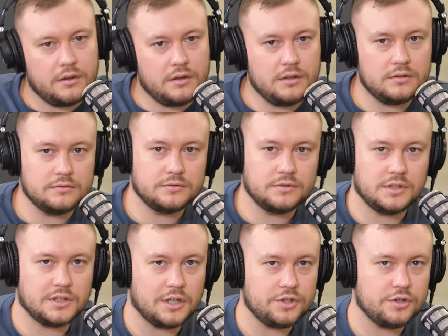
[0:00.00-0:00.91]
I think sort
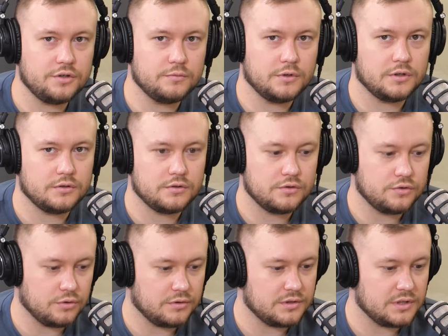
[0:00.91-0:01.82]
of touching what
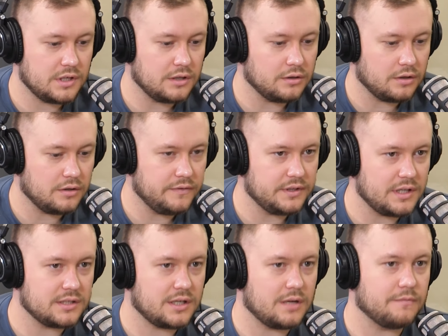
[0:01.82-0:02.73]
Jordan said, a lot of it
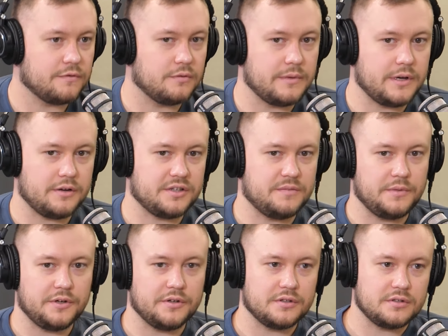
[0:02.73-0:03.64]
does come from our
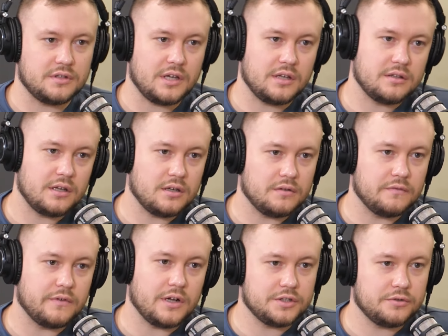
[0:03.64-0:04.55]
experience down that
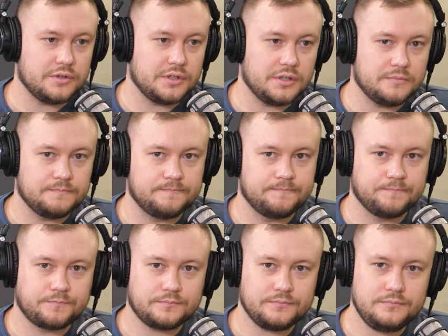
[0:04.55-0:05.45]
advisory
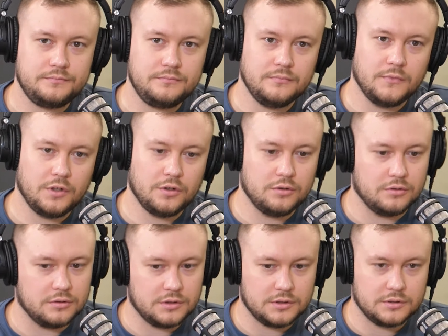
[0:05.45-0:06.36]

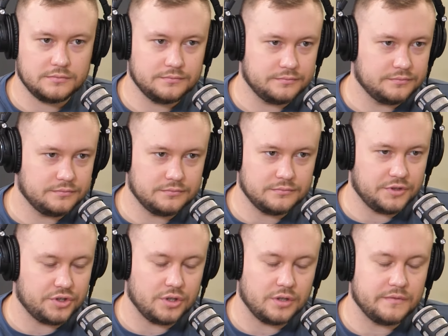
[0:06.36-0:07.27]
caller
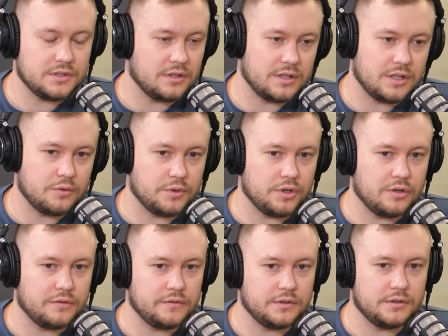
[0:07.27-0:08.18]
service line that we
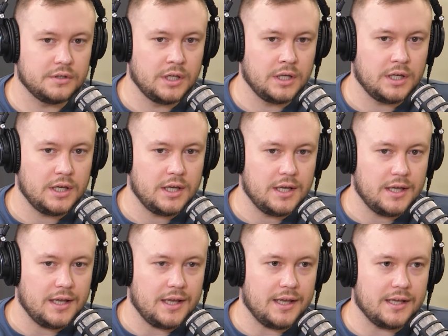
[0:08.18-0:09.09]
offered.
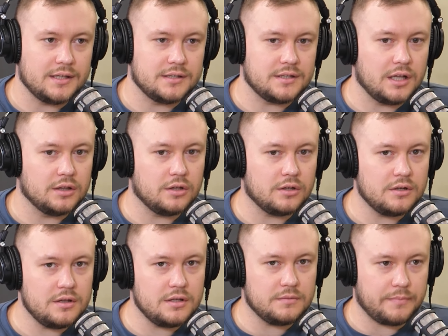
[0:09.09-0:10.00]
And a lot
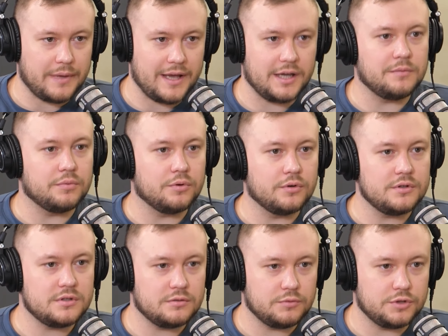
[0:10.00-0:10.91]
of the pain
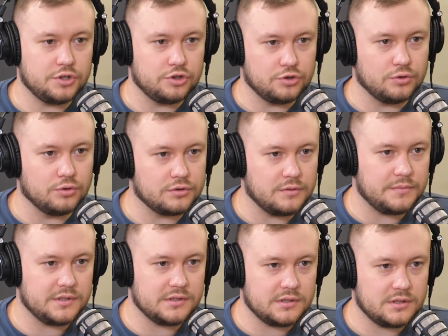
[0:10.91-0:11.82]
points when you talk to
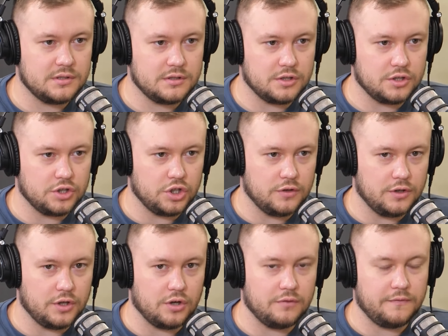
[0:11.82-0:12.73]
businesses
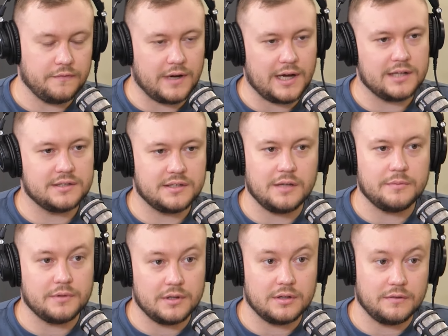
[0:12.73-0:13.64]
go far
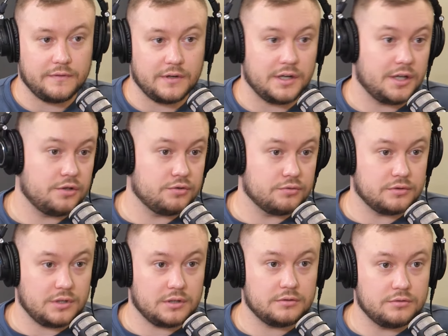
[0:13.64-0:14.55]
deeper than the
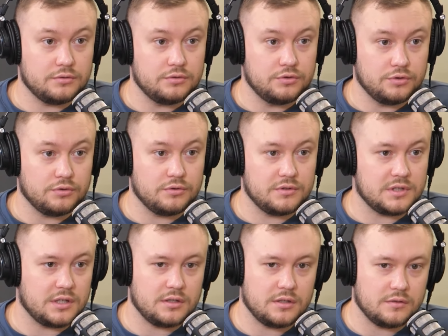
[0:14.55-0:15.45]
financials, like Jordan
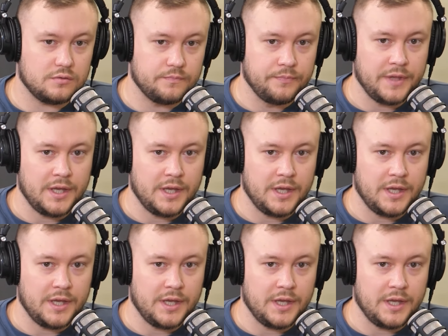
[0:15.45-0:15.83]
said. And